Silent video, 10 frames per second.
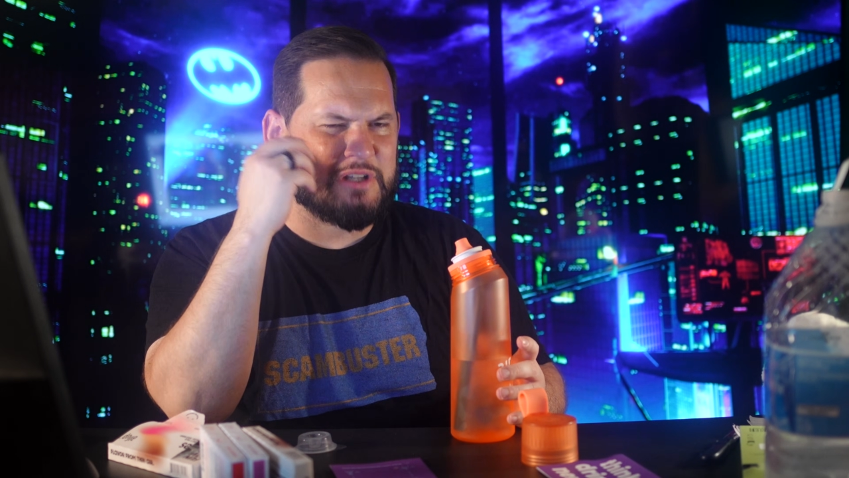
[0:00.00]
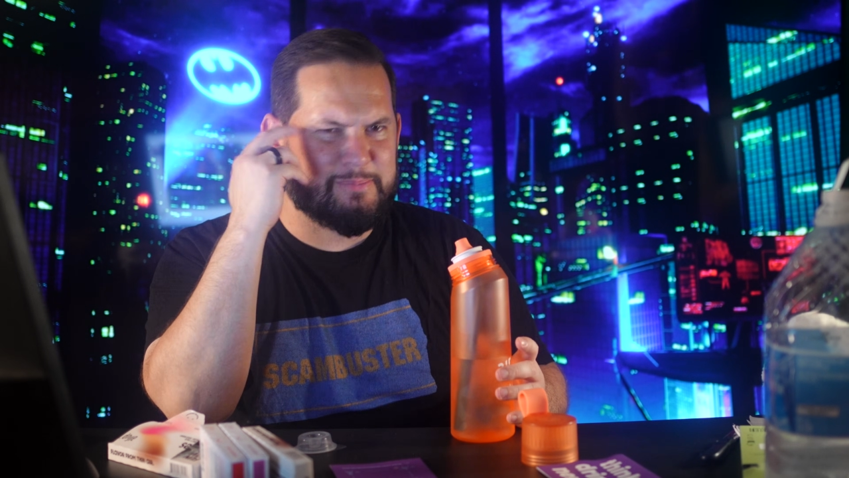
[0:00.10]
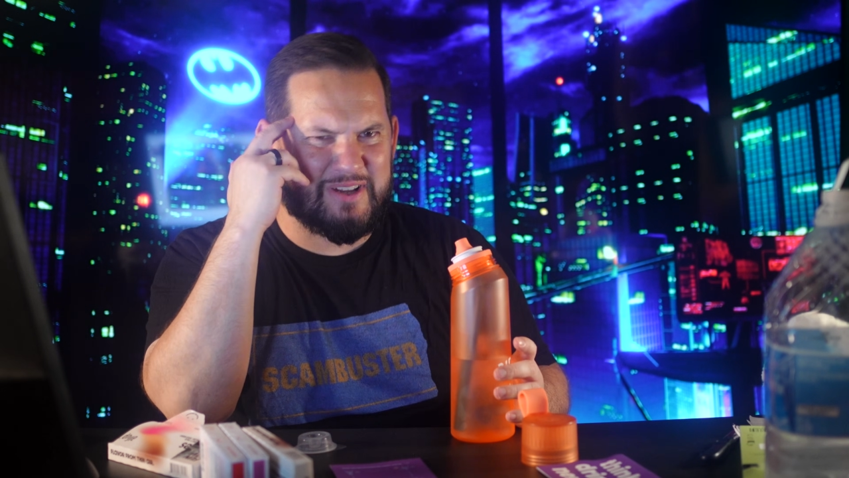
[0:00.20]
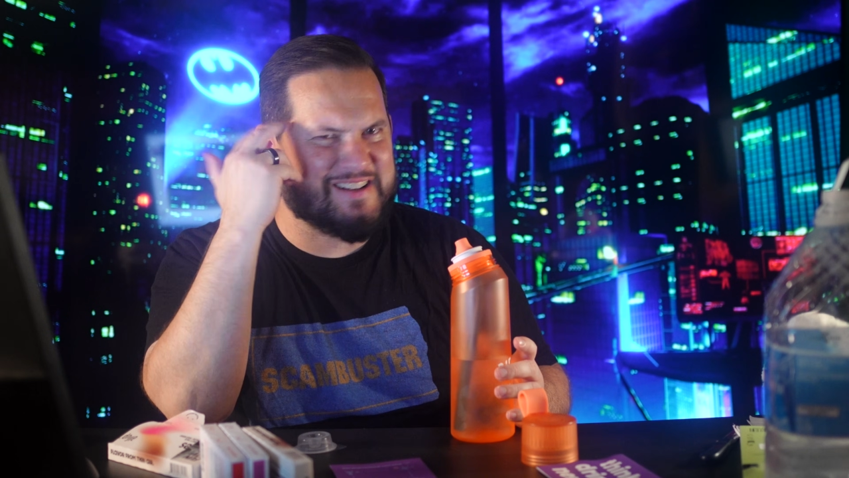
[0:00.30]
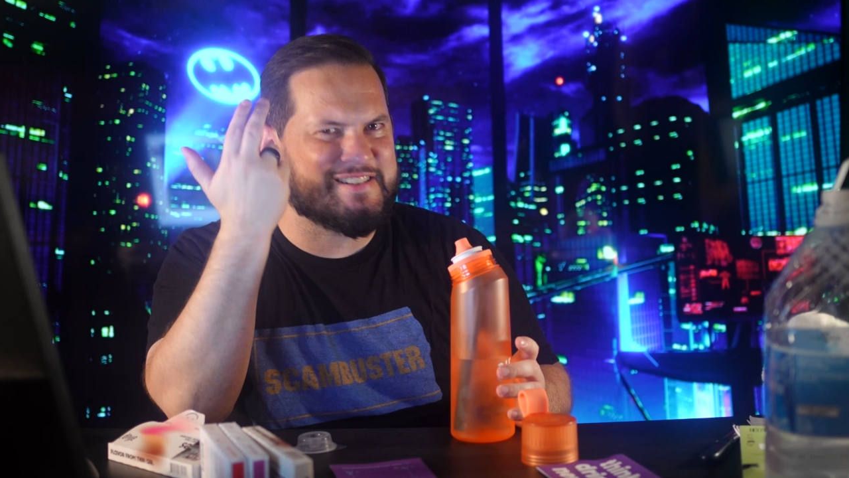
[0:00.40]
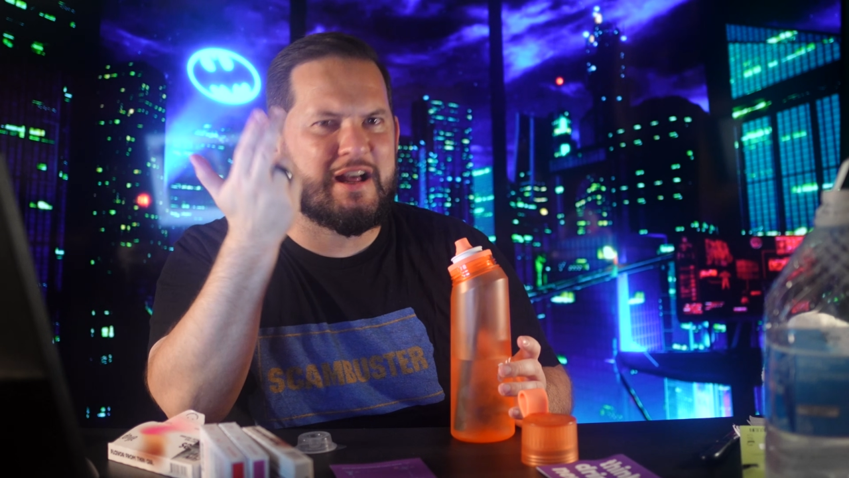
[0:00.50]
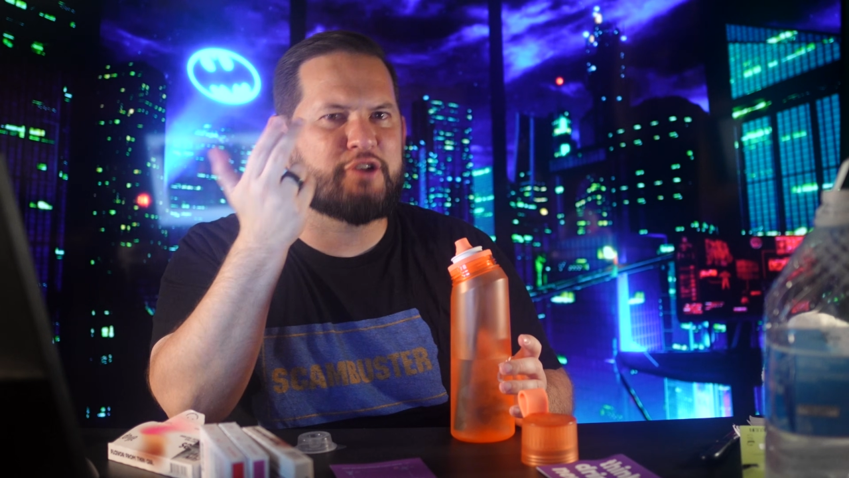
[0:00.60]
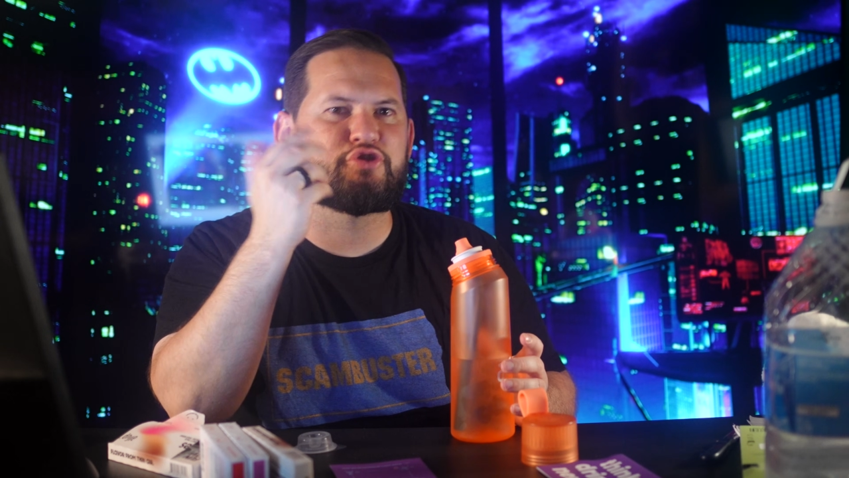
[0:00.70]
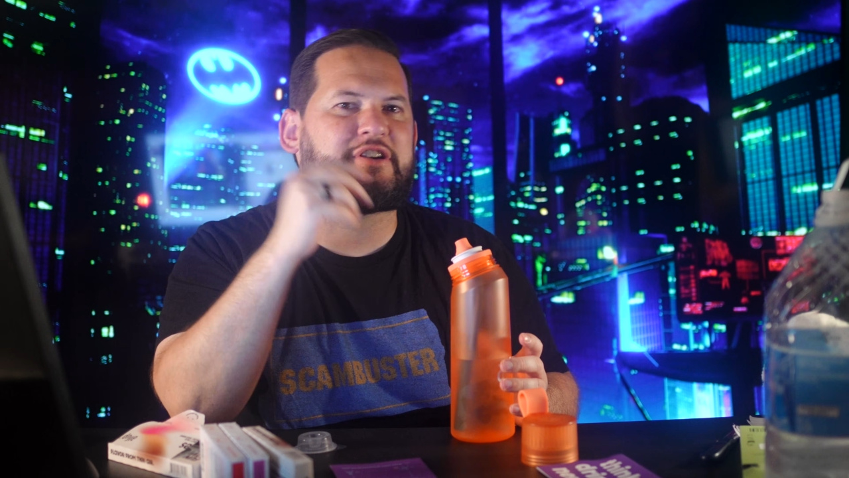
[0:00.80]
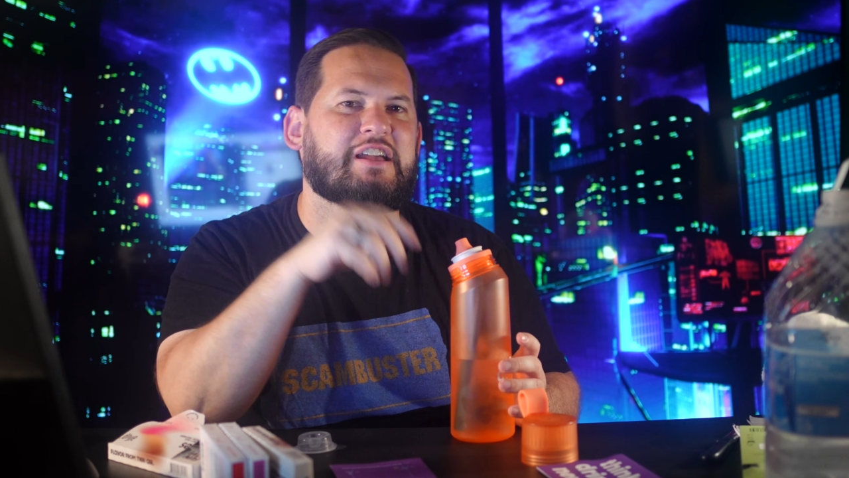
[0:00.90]
but it's
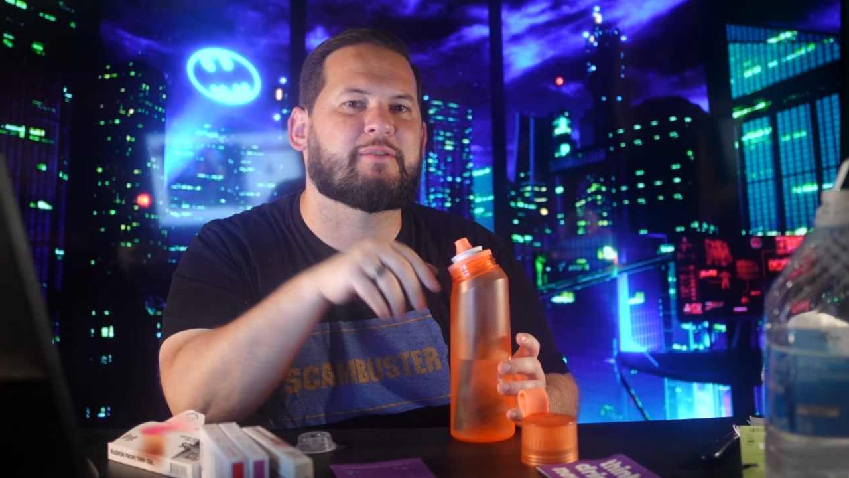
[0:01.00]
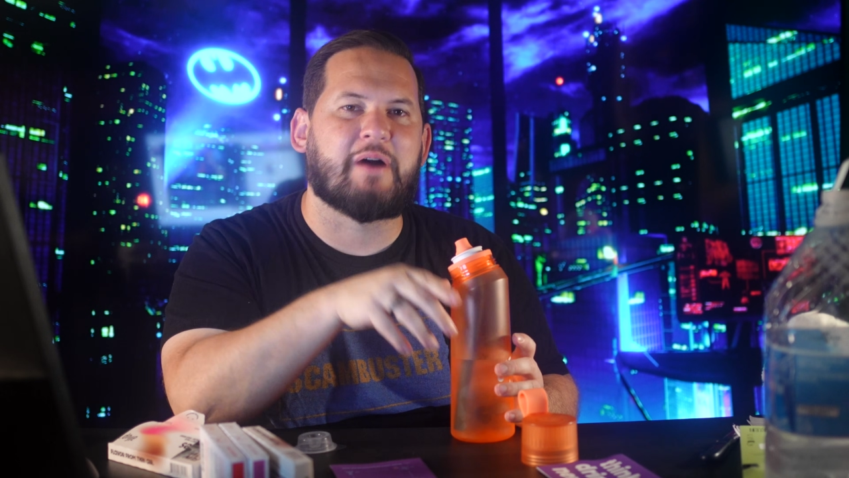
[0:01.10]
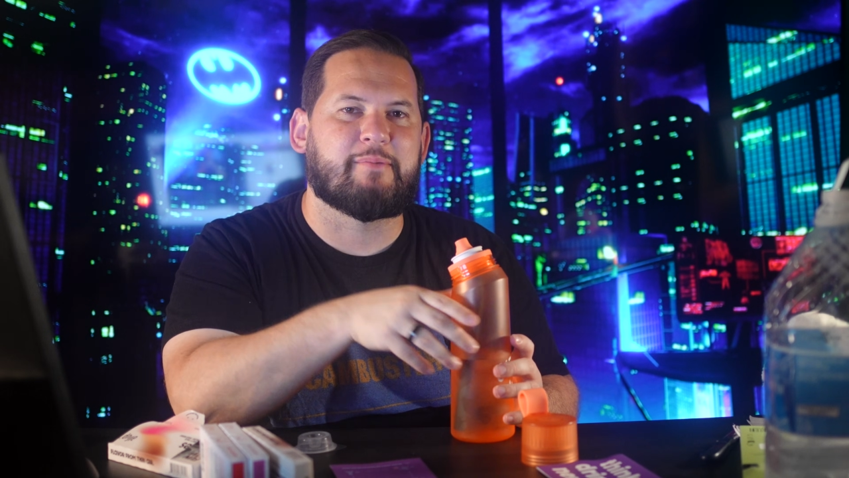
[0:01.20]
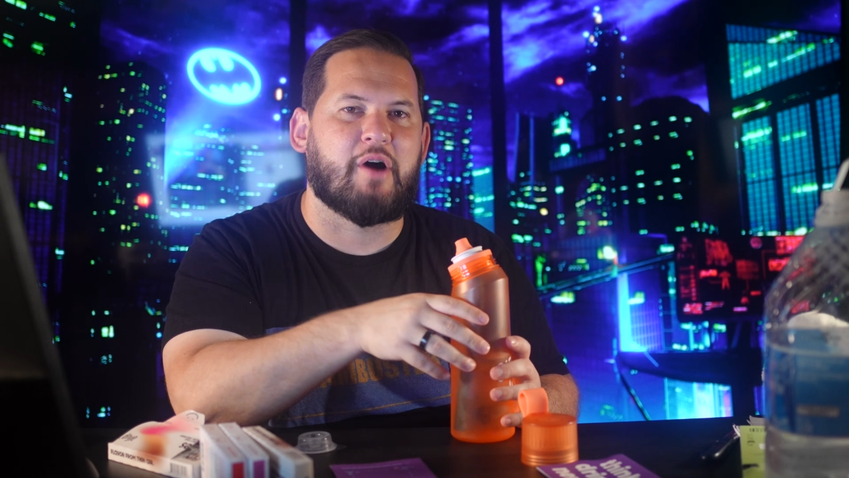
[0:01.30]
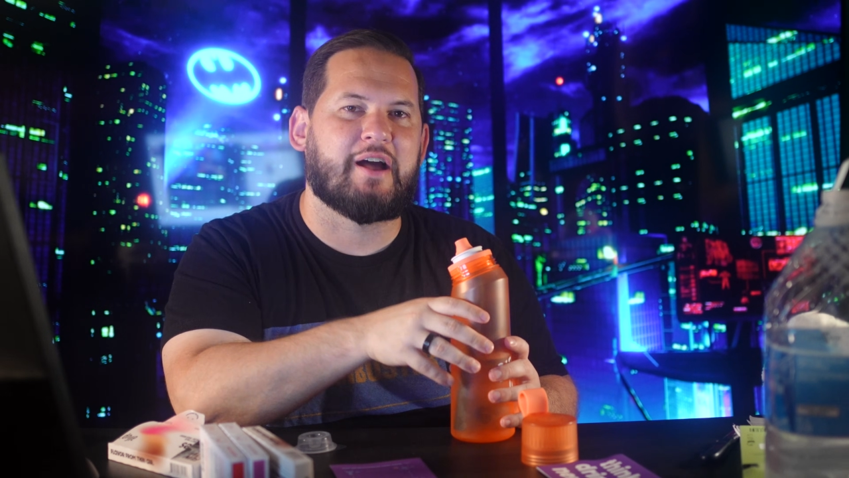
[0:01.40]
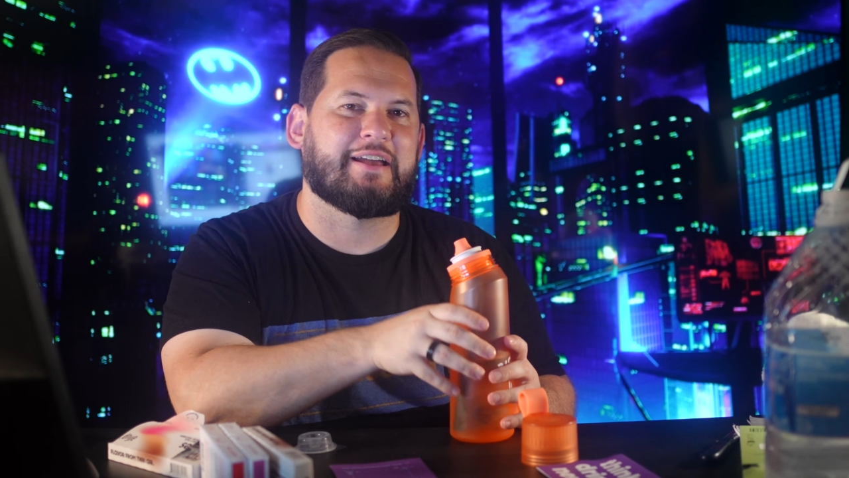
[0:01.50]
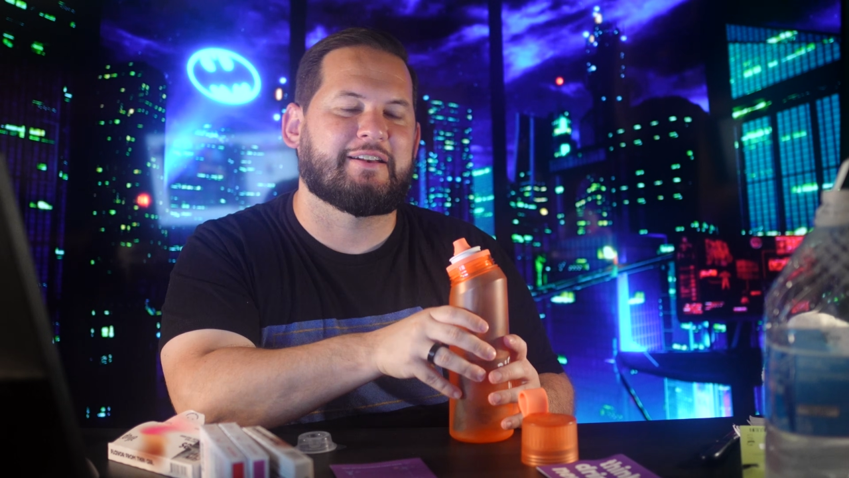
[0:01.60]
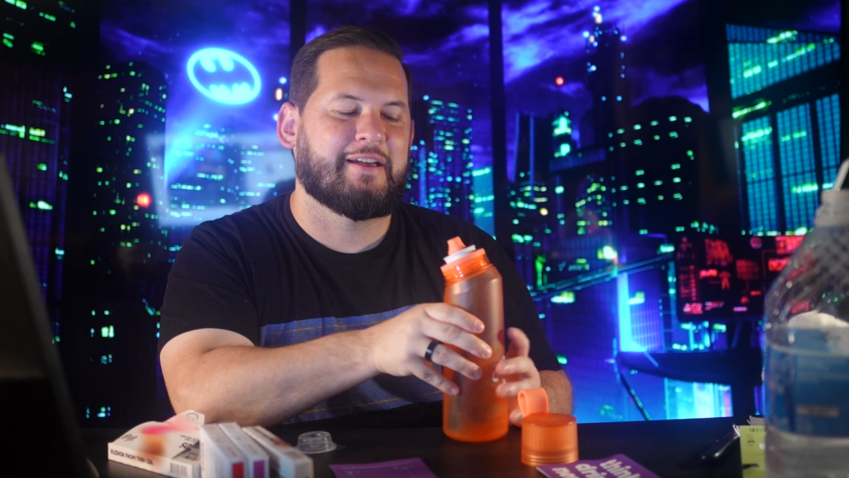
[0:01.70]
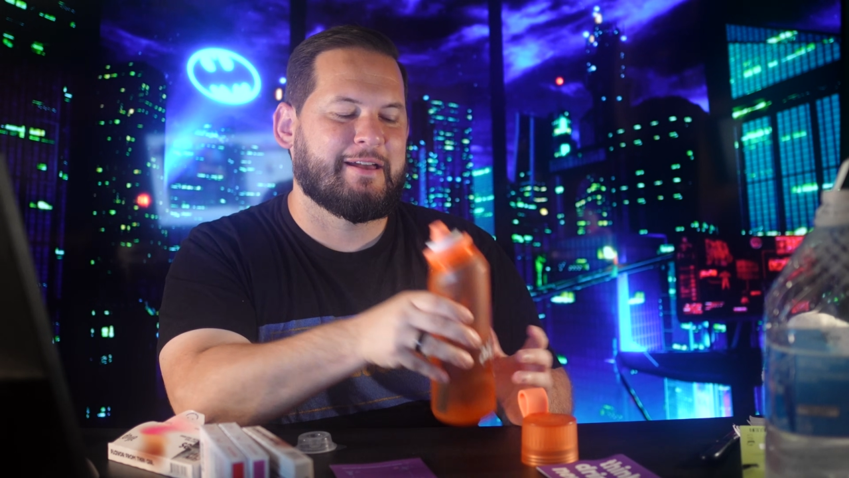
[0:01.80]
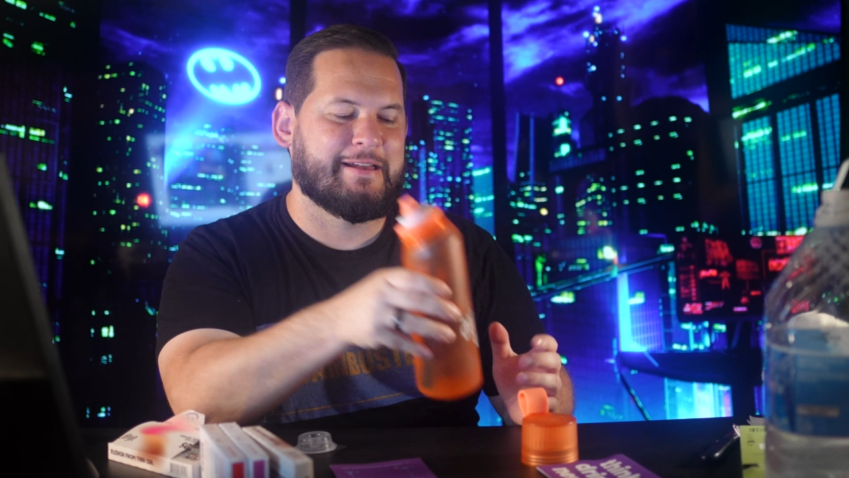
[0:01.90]
not tricking my mind